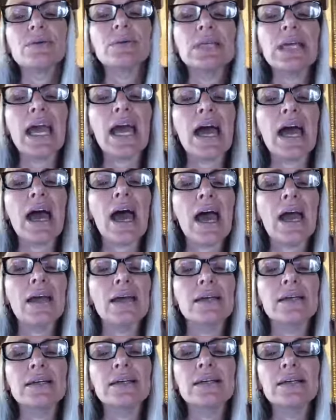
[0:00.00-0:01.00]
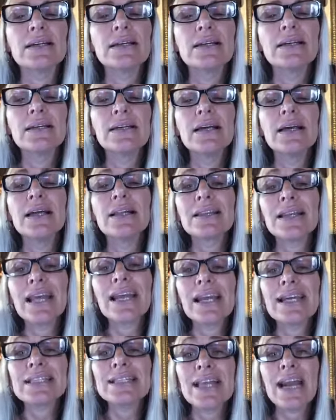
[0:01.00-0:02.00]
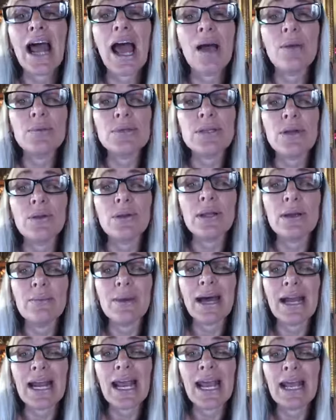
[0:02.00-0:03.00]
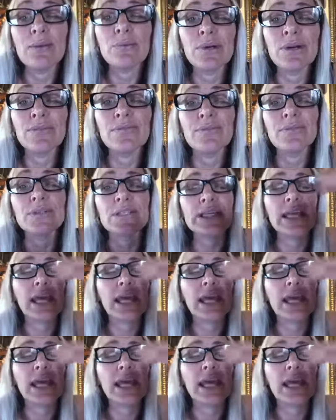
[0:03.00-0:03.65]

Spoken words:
Yeah, like I said, I was only about 8 when it first